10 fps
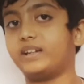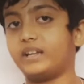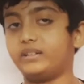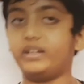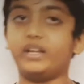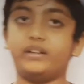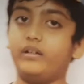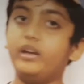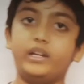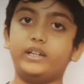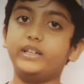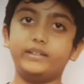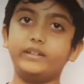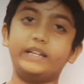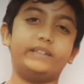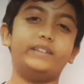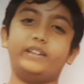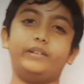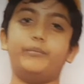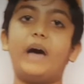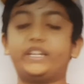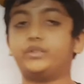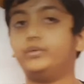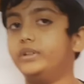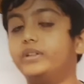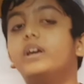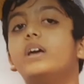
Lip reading: and then it didn't match with it.